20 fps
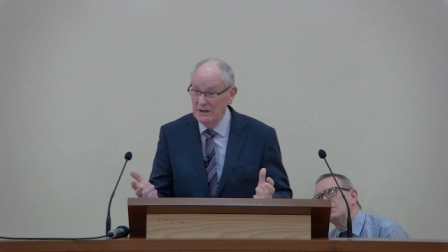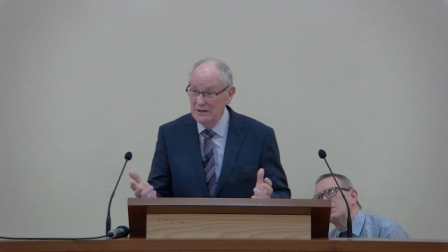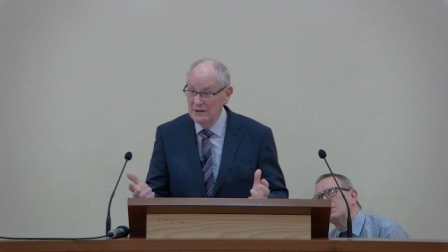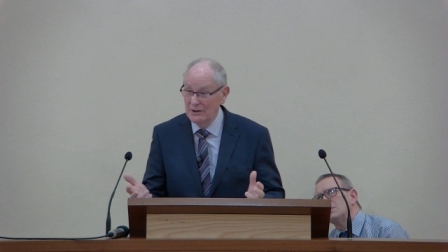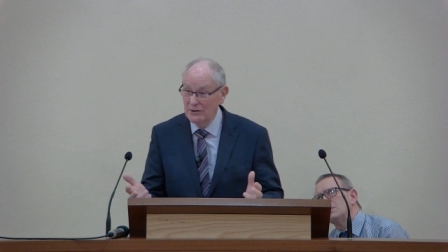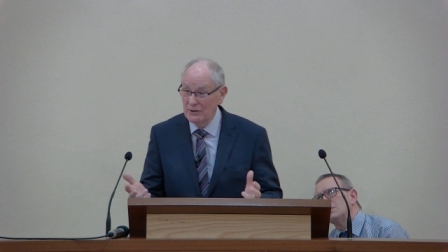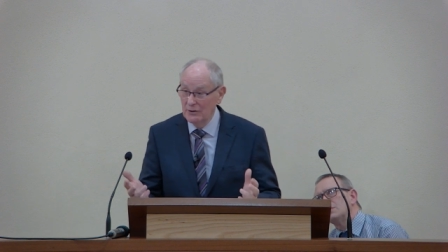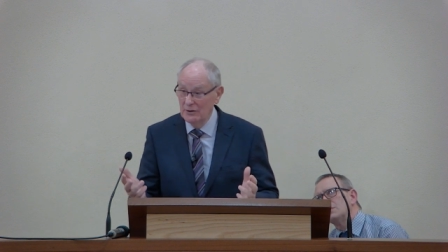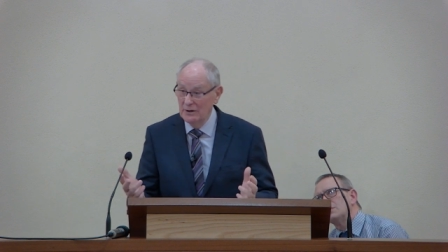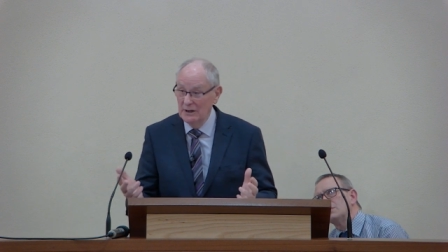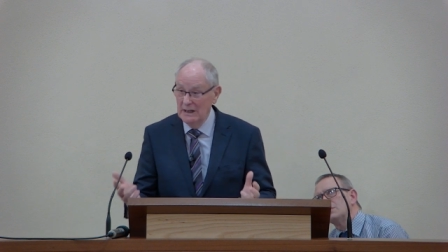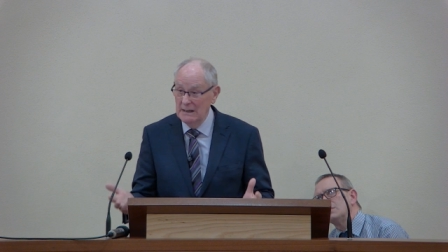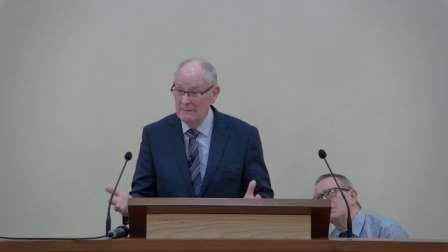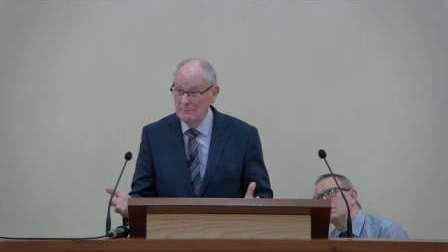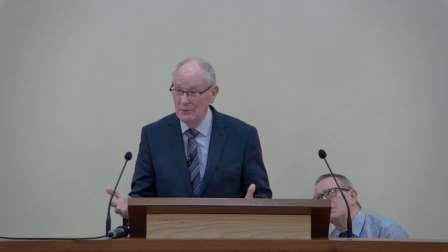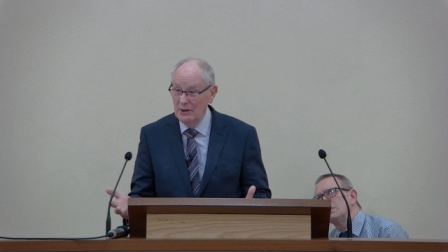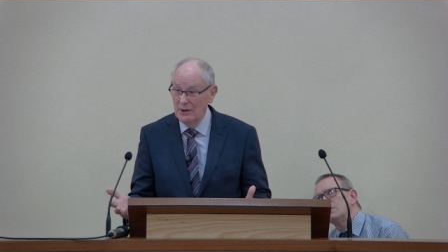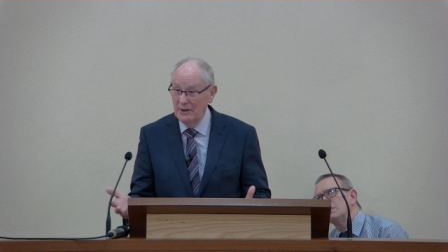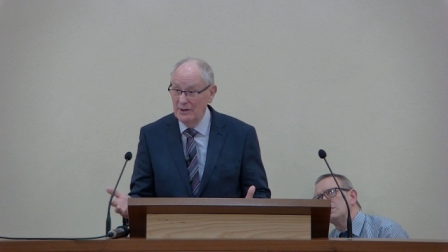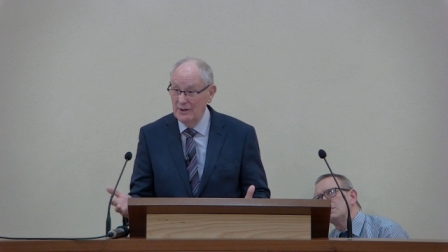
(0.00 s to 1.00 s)
ye that
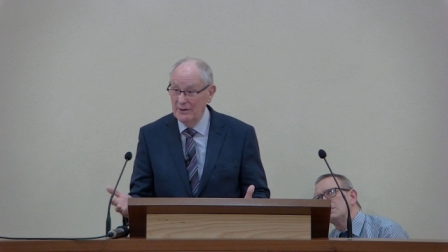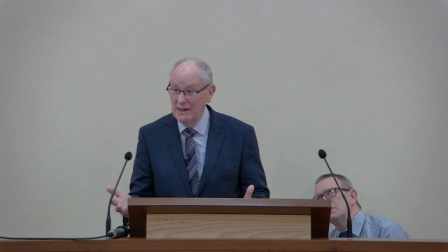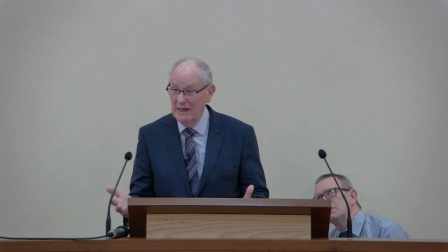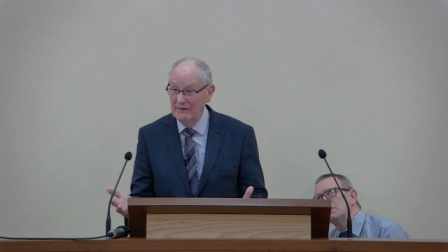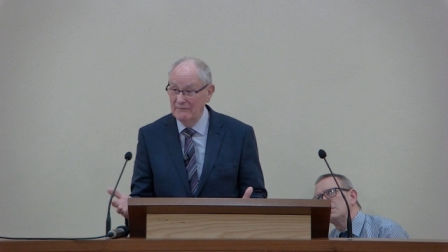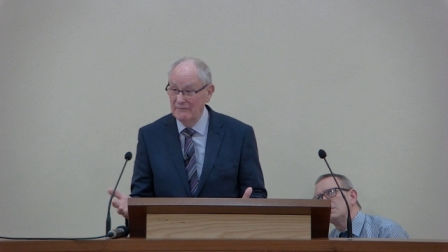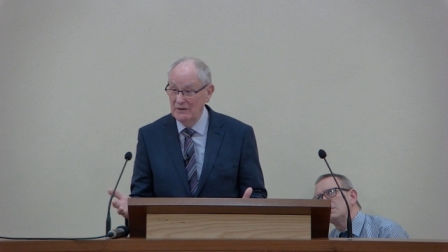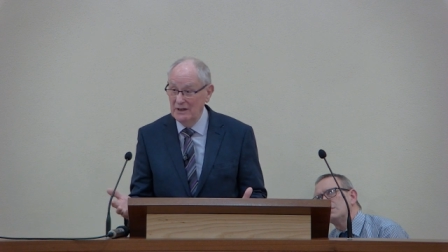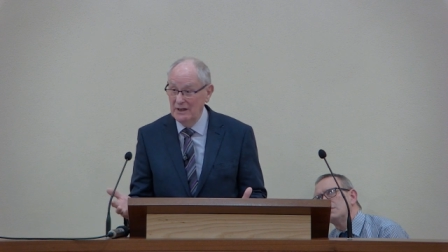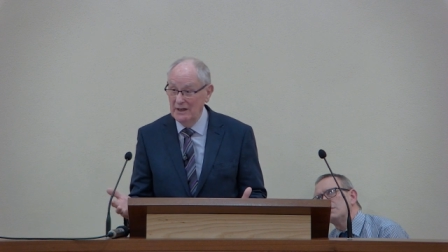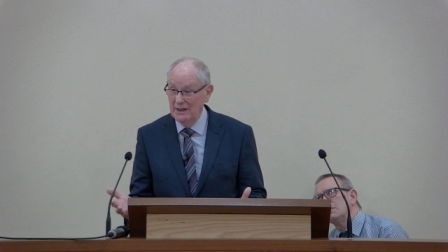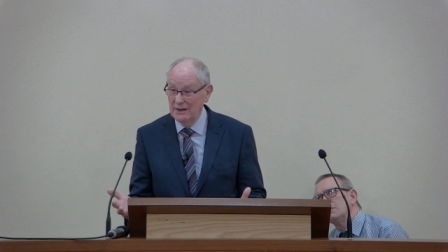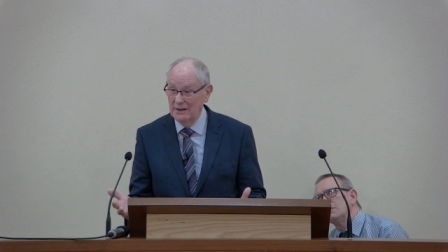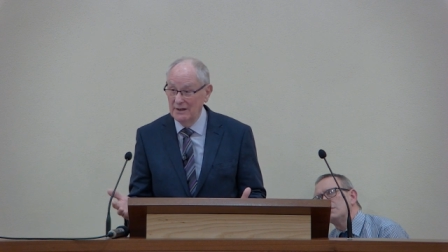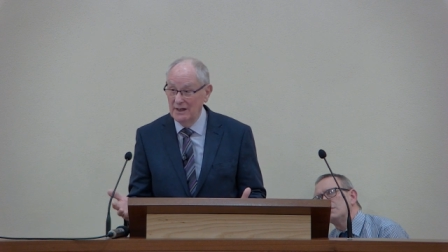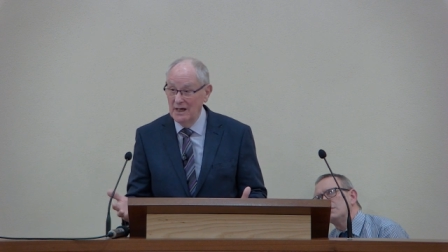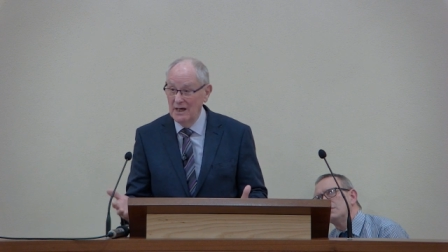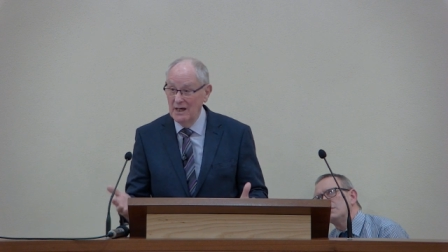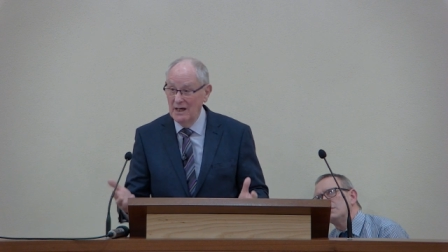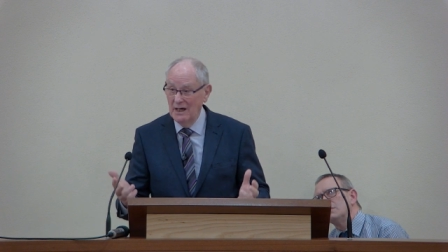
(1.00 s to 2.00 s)
labor and are heavy
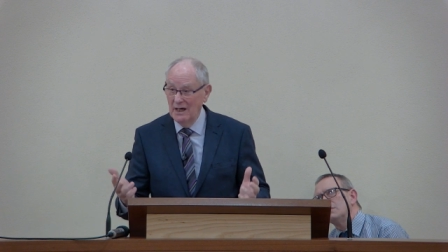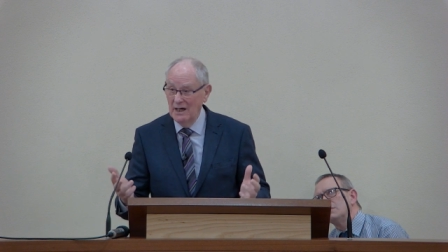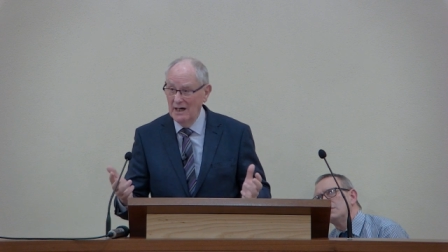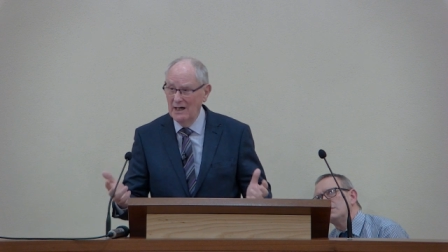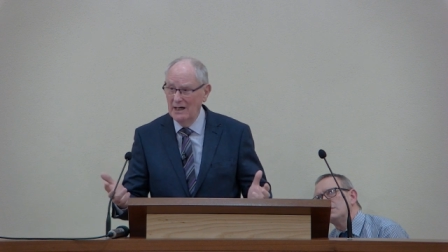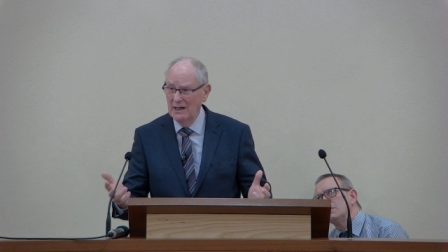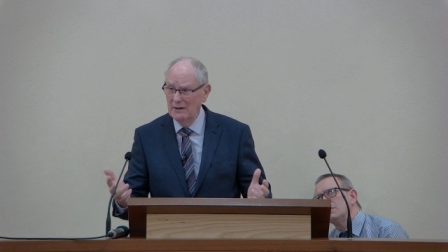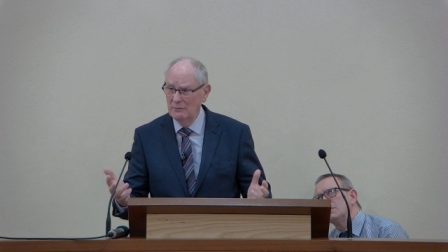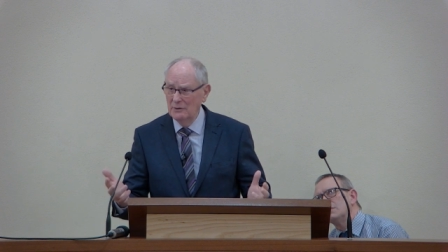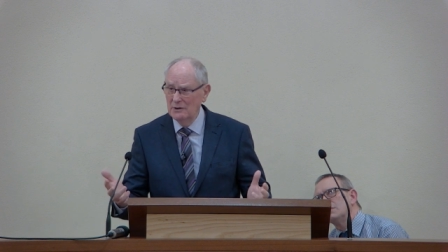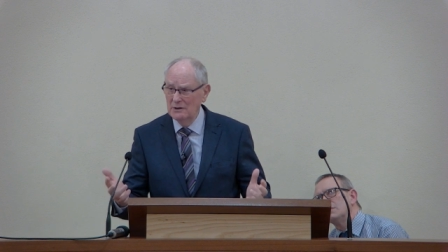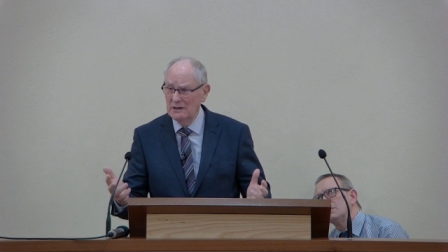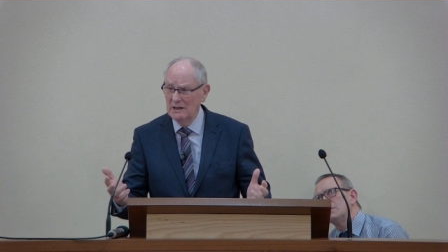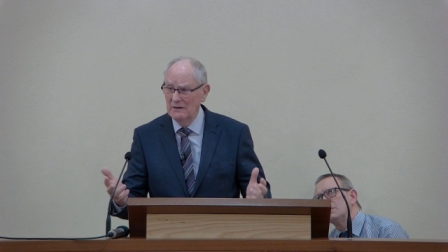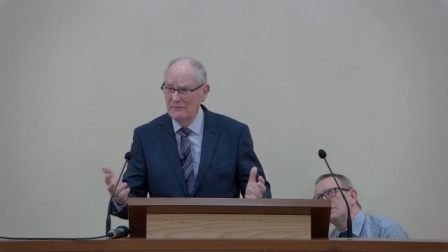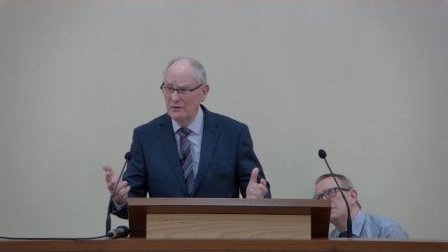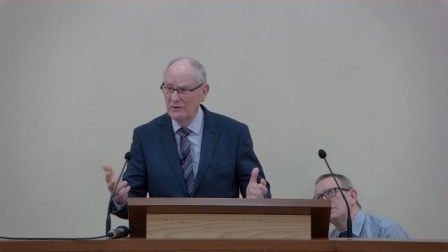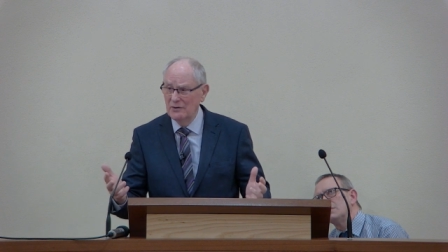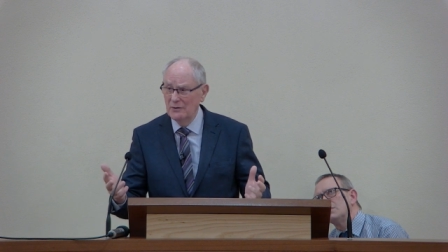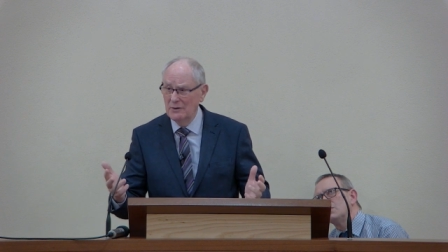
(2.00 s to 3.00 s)
laden, I will
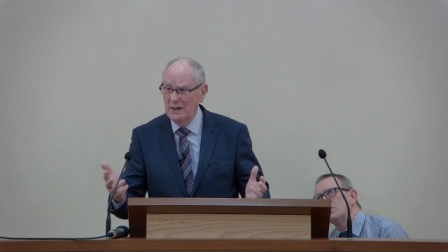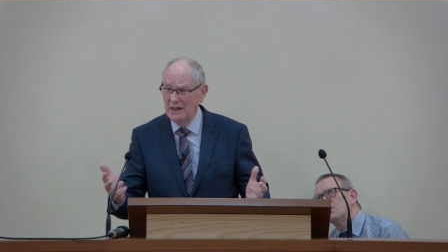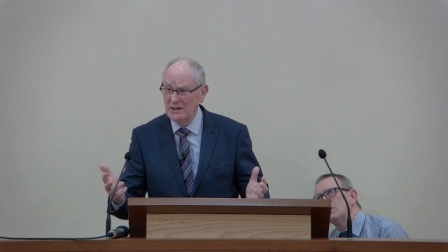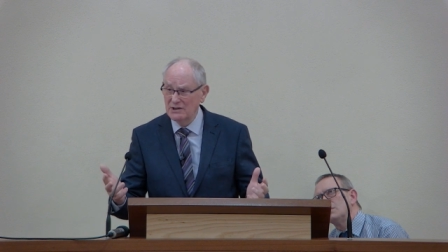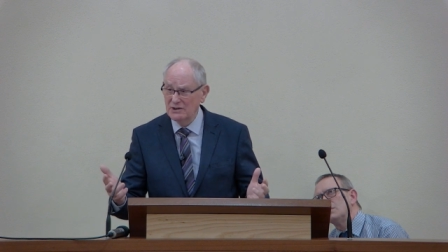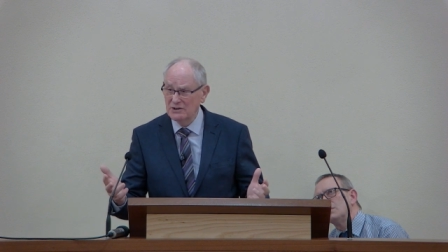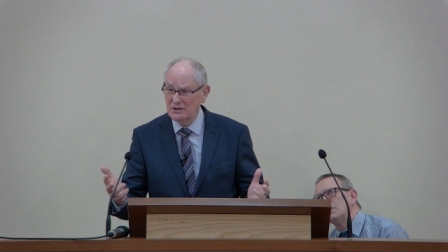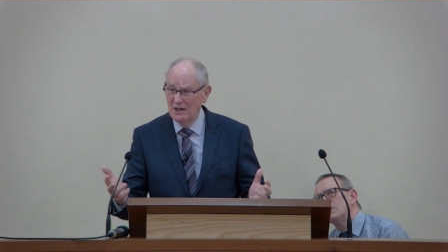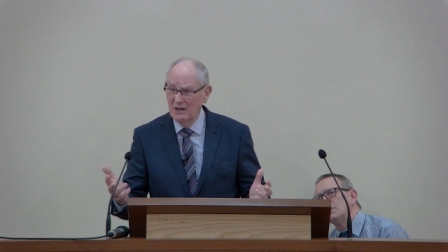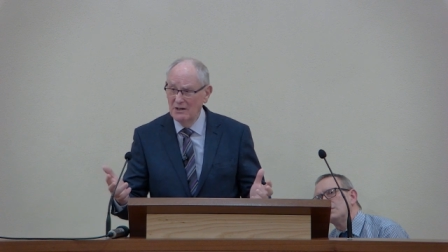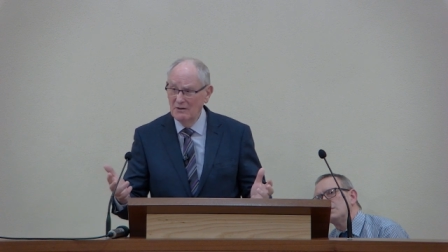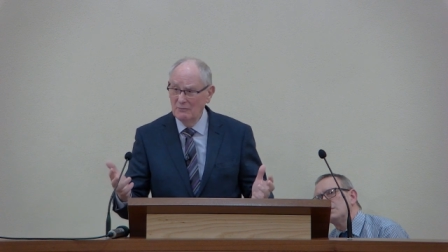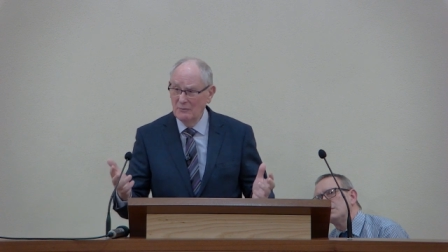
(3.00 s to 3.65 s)
give you rest.